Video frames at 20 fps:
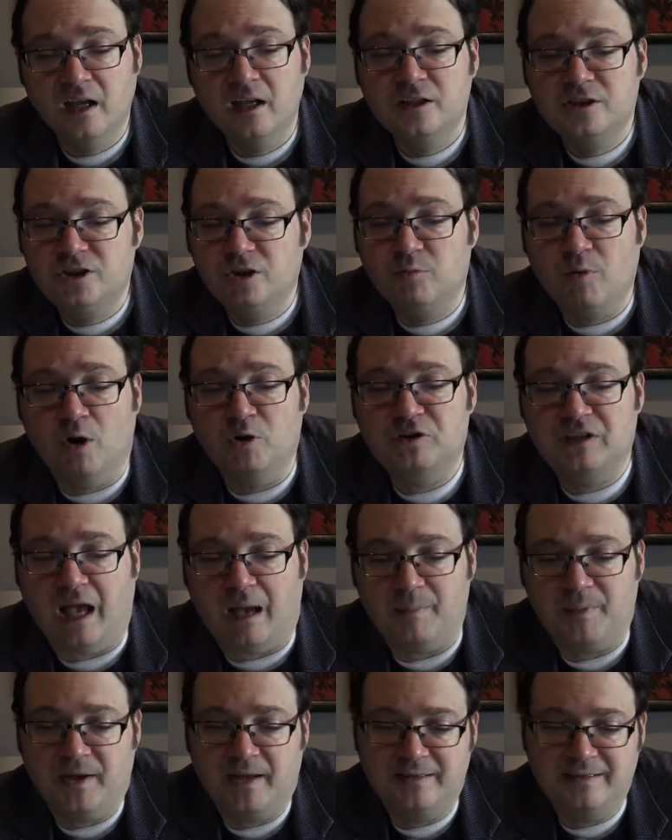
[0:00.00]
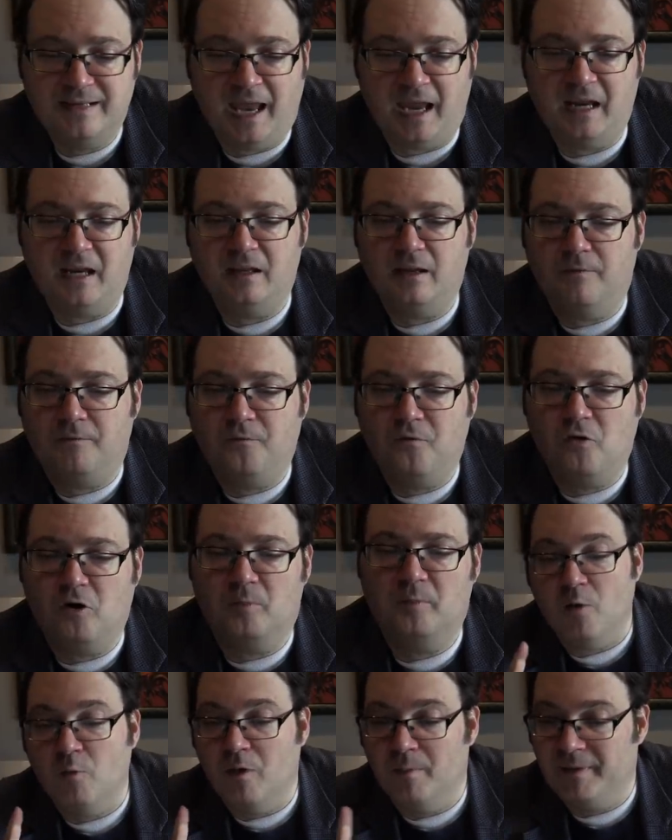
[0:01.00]
She rose up, taking the
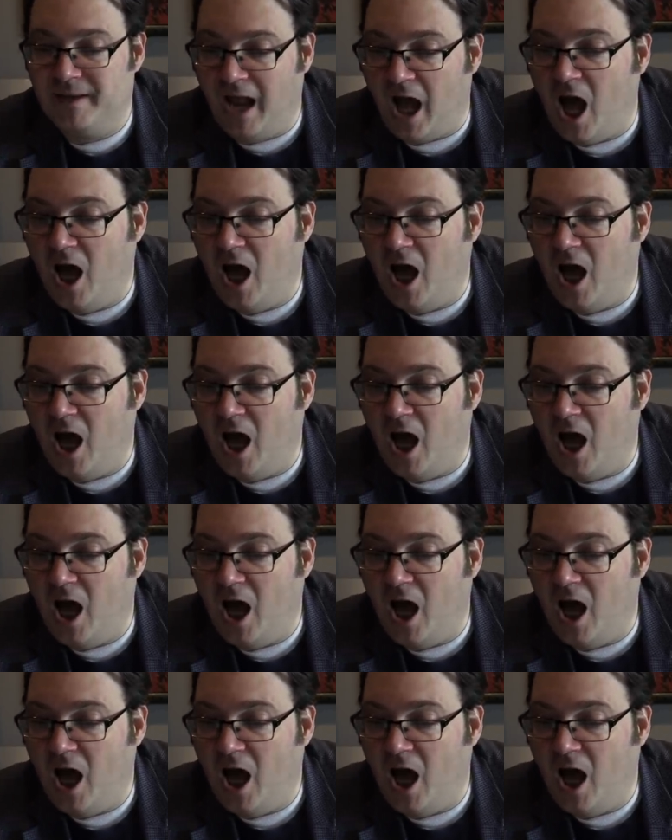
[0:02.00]
form of a woman